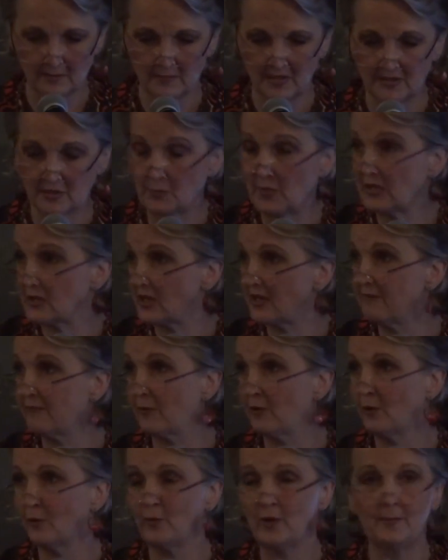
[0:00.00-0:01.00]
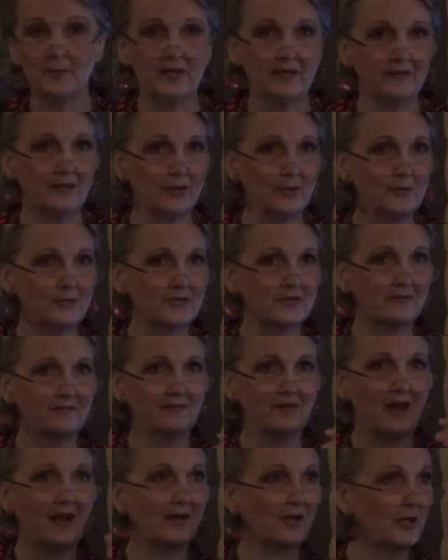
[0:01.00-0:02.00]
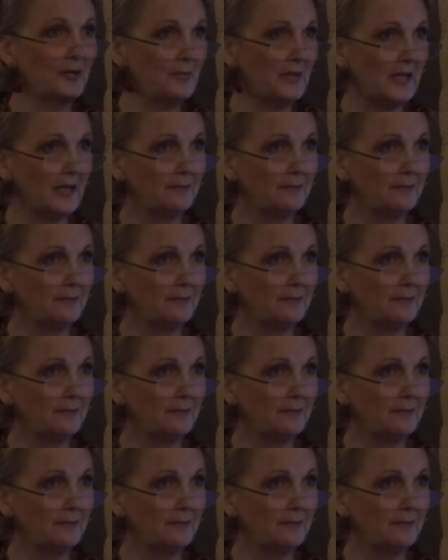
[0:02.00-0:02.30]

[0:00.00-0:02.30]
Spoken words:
especially for a woman who's not going to